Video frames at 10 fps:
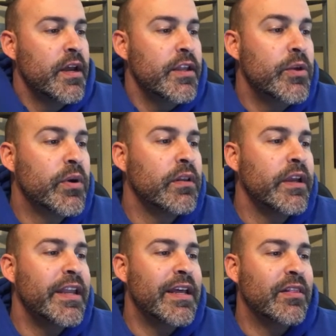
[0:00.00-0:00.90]
You are
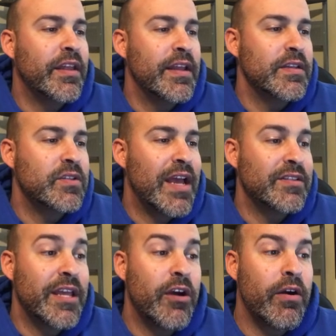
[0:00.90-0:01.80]
looking at things as
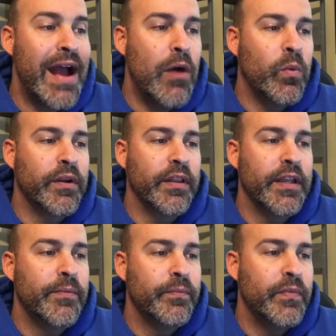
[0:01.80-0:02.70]
they are
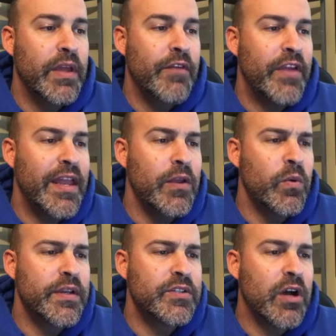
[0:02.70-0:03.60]
outwardly. If
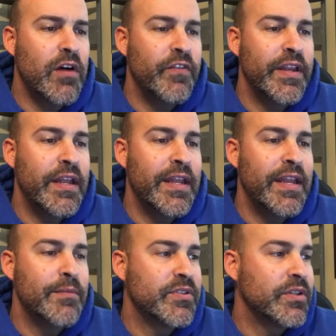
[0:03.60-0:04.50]
anyone is confident in
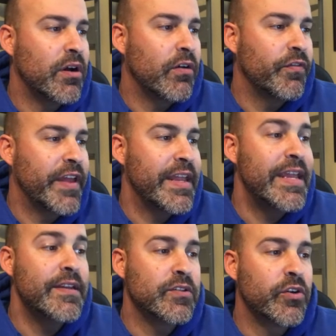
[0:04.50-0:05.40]
himself that
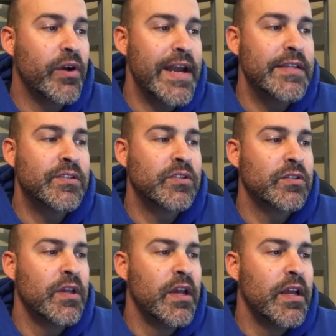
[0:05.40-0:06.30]
he is Christ's,
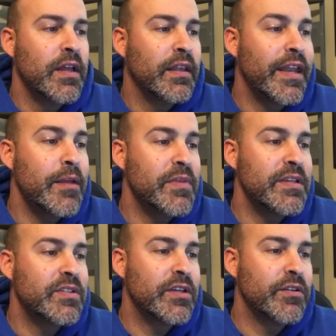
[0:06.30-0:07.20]
let him
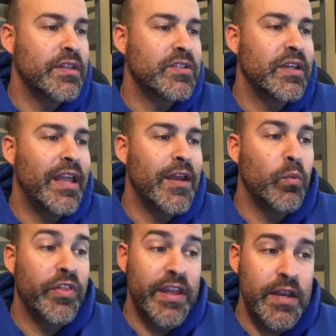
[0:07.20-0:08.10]
consider this again
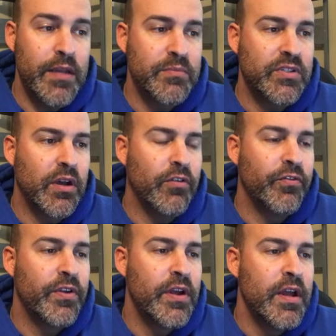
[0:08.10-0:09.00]
within
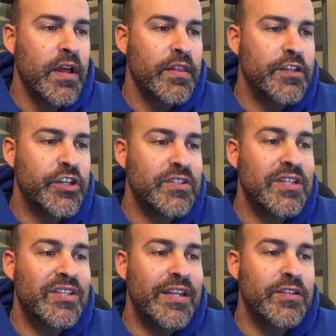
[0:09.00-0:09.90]
himself that just
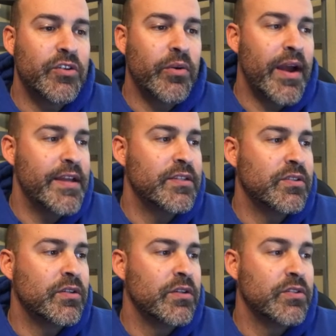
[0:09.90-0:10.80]
as he is
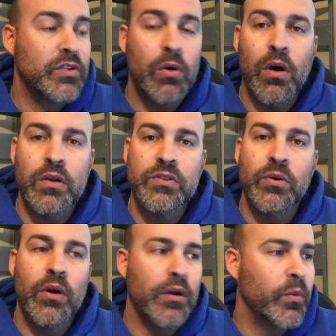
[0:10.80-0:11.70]
Christ's, so
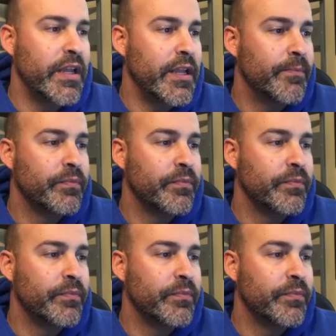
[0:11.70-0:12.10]
also are we.